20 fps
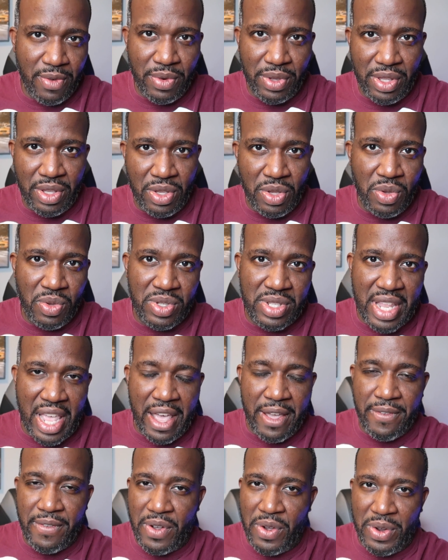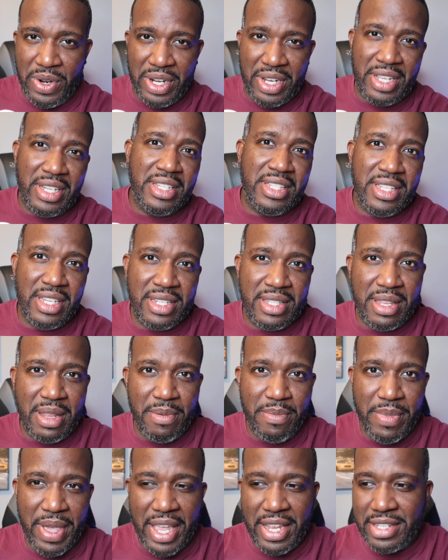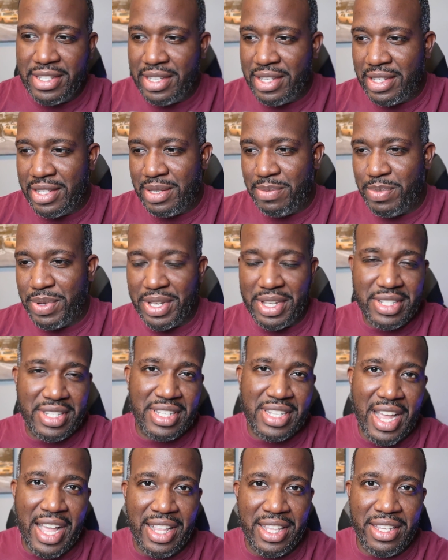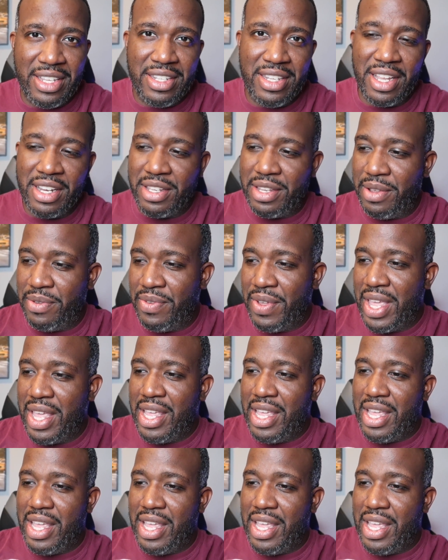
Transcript: really use that on a consistent basis because it's highly addictive,